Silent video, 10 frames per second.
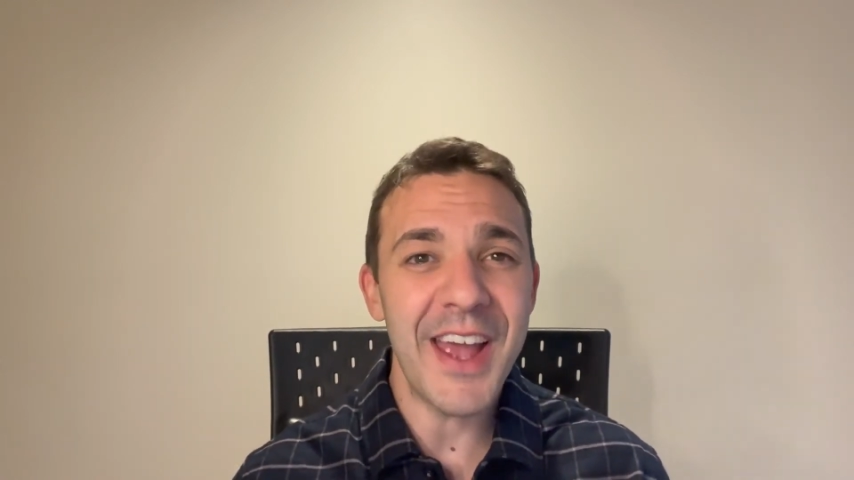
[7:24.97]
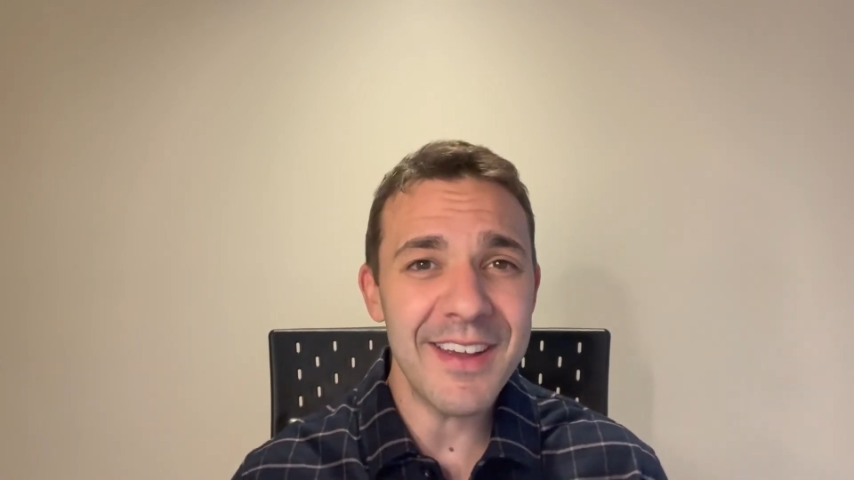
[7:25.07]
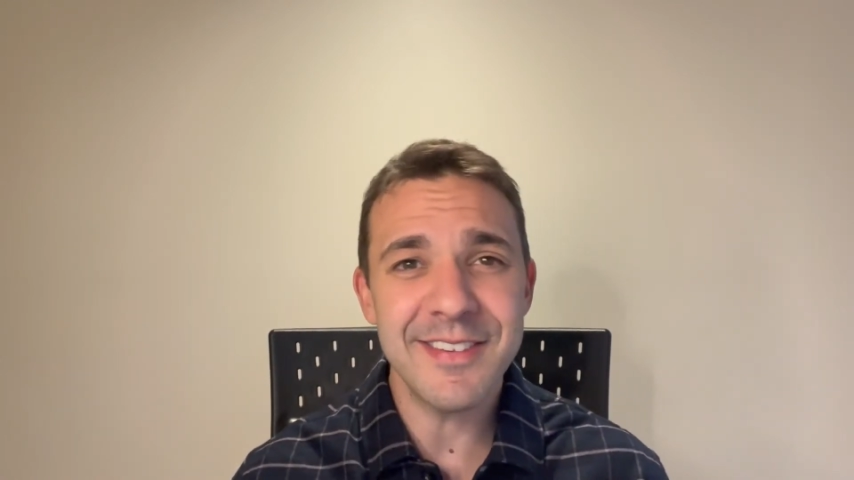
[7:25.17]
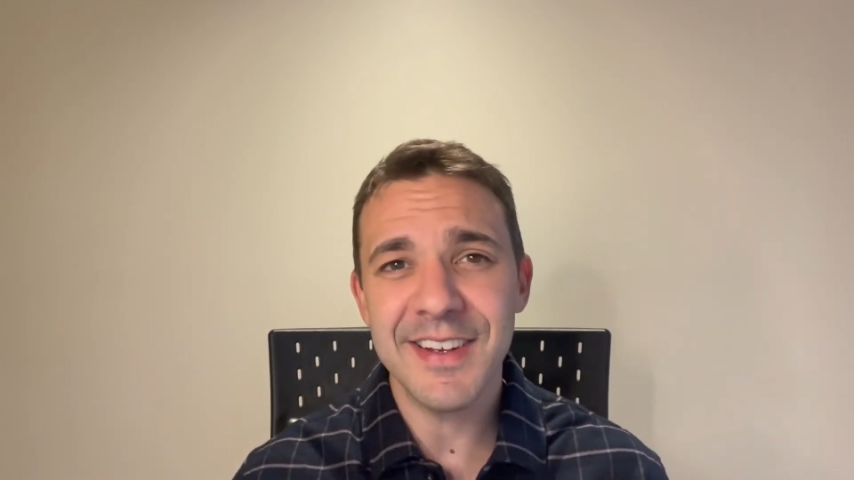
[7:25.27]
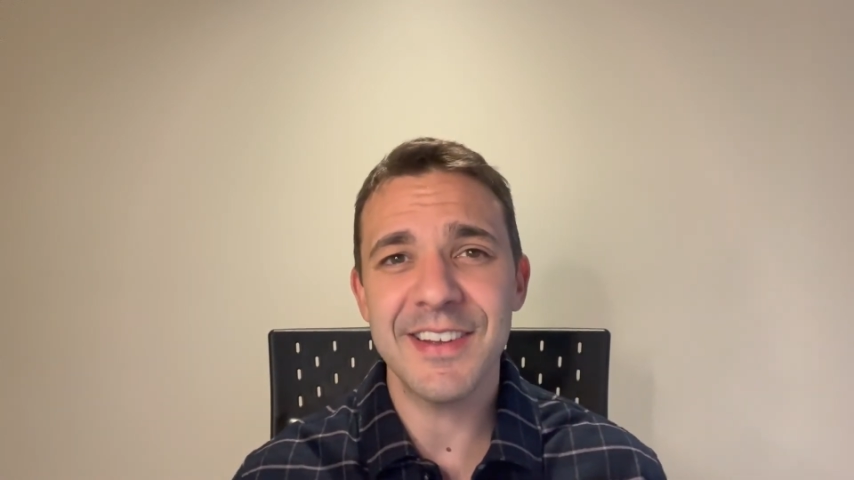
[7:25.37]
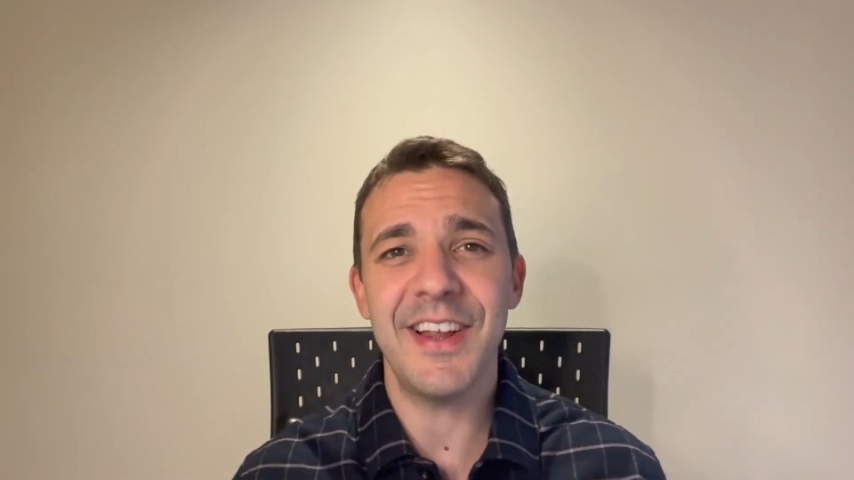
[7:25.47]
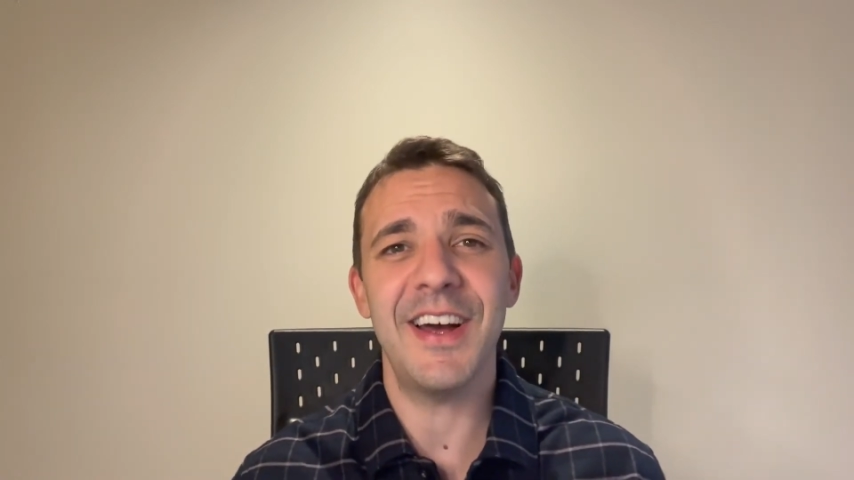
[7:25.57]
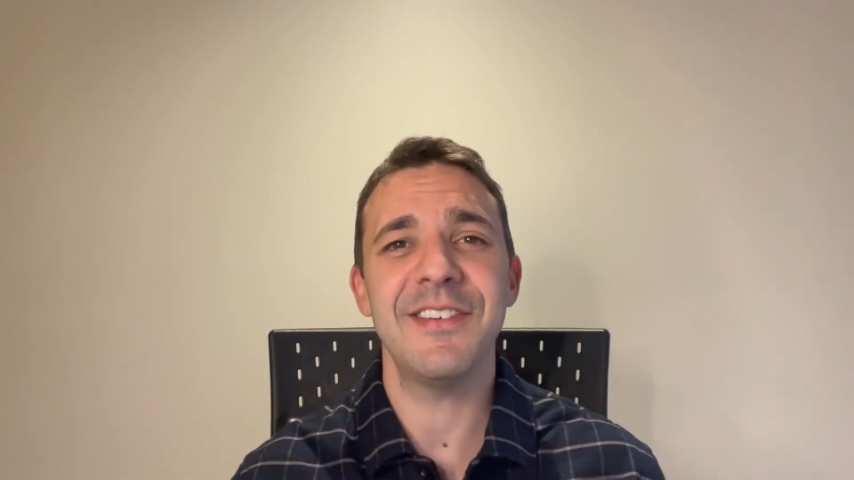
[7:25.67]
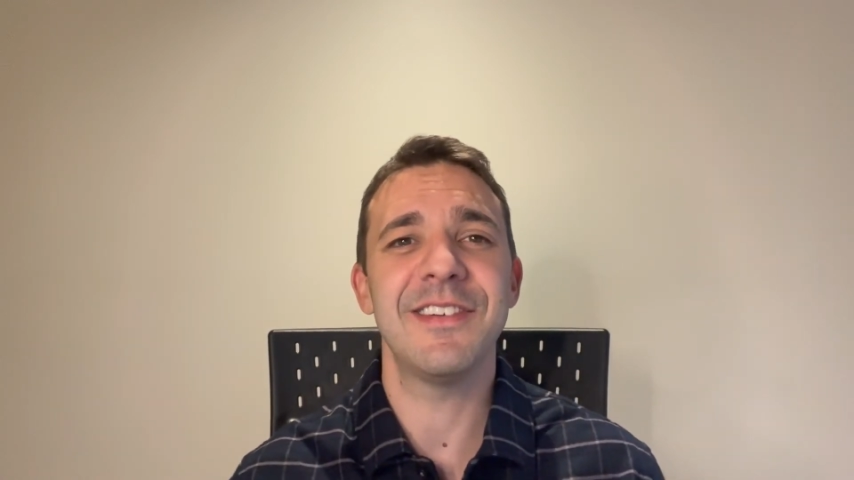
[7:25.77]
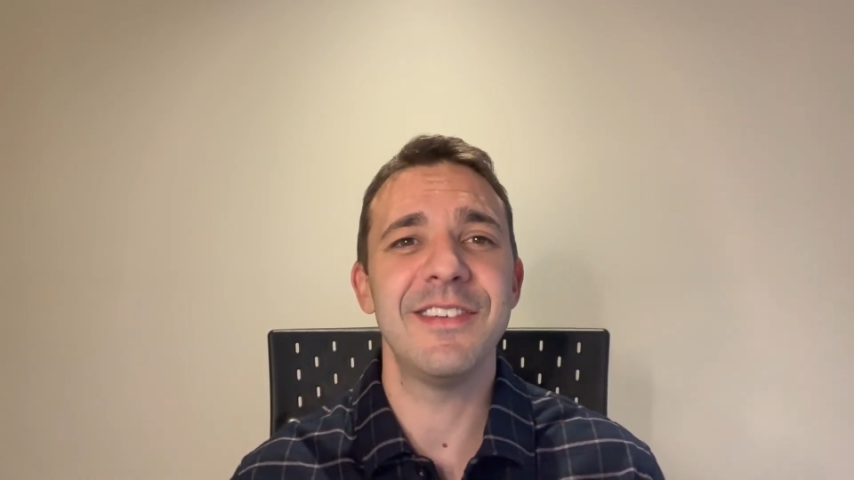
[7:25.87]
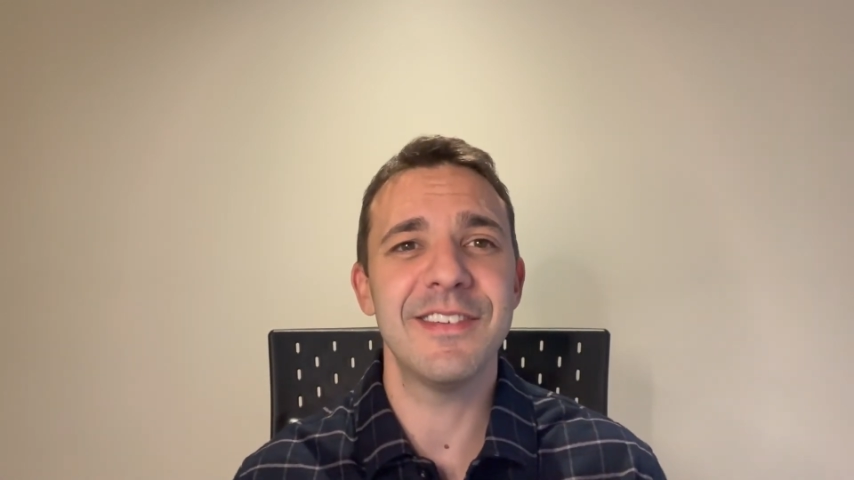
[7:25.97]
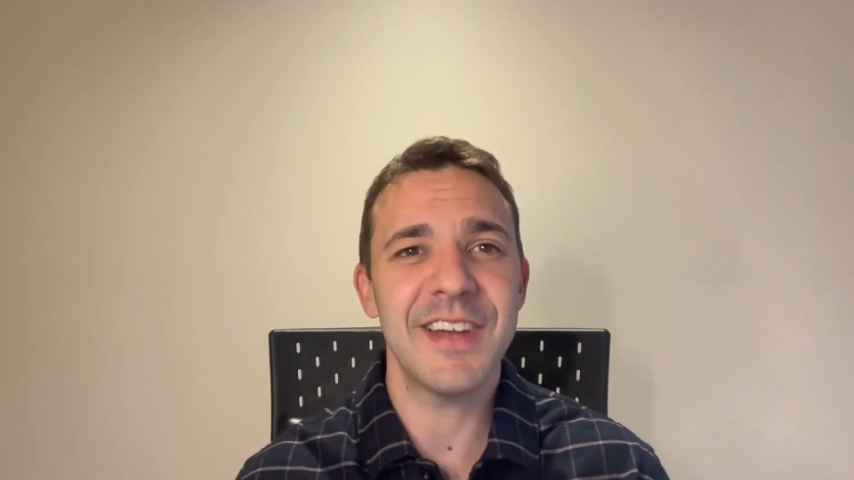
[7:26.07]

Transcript: asset classes,